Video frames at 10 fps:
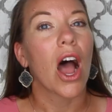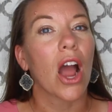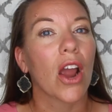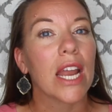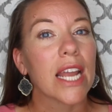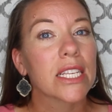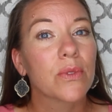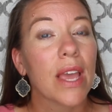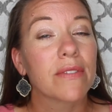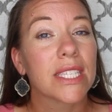All right, next
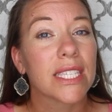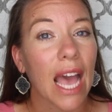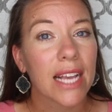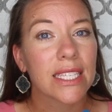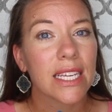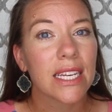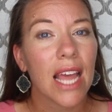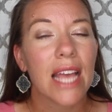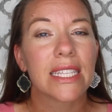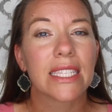we have Saxon,
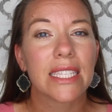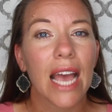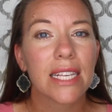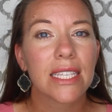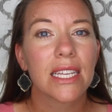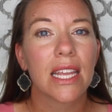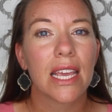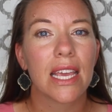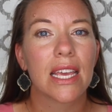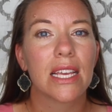and Saxon
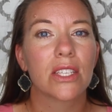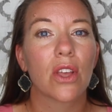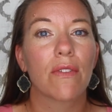is